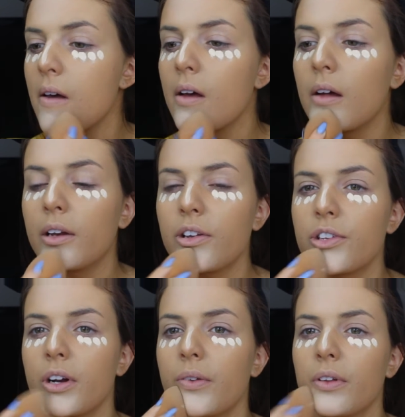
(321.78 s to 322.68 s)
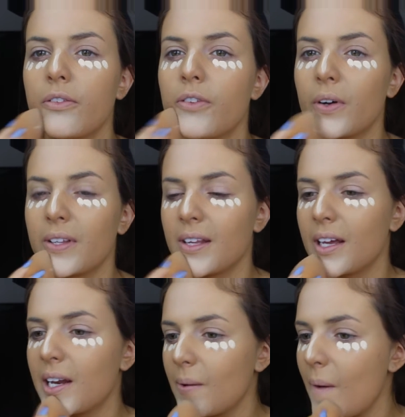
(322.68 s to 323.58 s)
And I just try to really focus
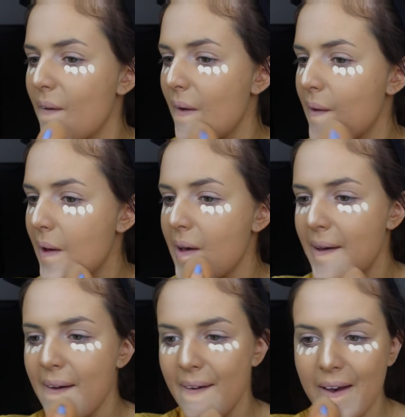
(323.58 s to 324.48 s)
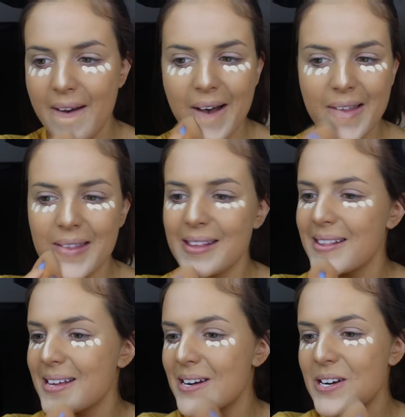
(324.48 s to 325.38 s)
it on the
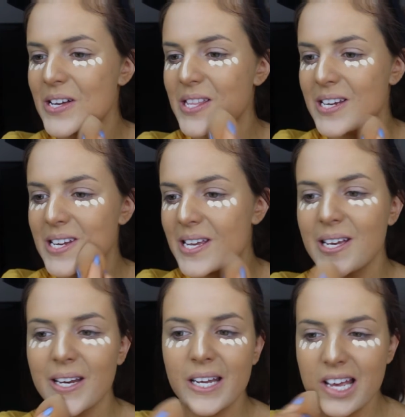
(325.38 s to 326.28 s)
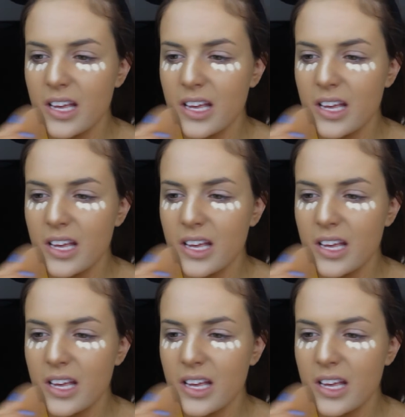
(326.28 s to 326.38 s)
center of the chin.